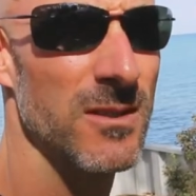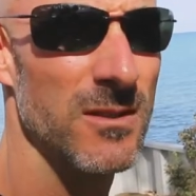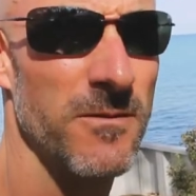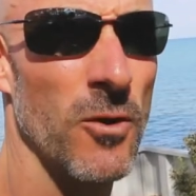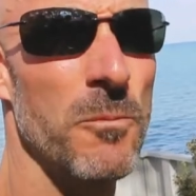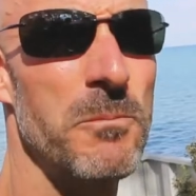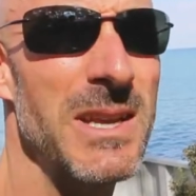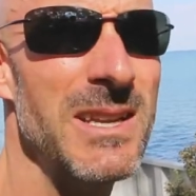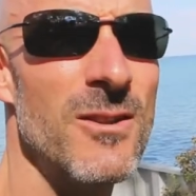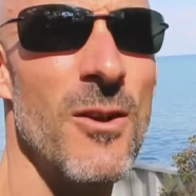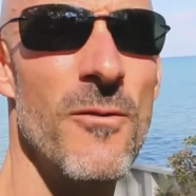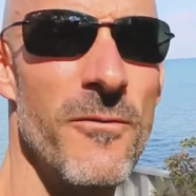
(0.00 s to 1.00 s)
There's
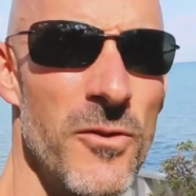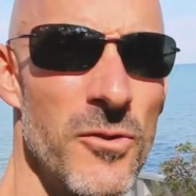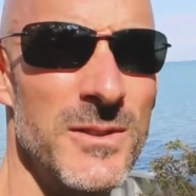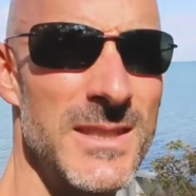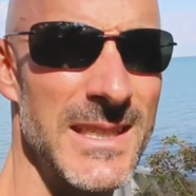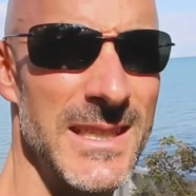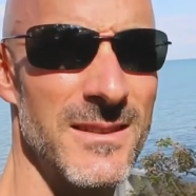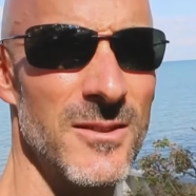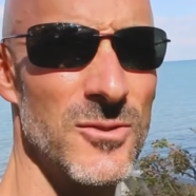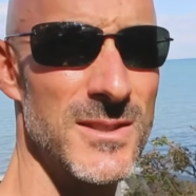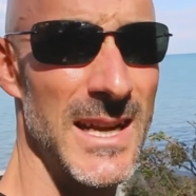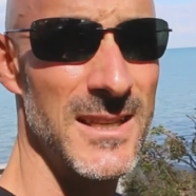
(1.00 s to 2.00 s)
forbidden foods in
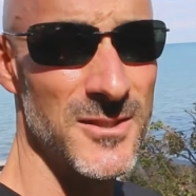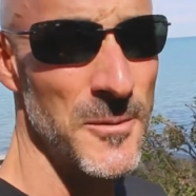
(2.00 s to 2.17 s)
those diets.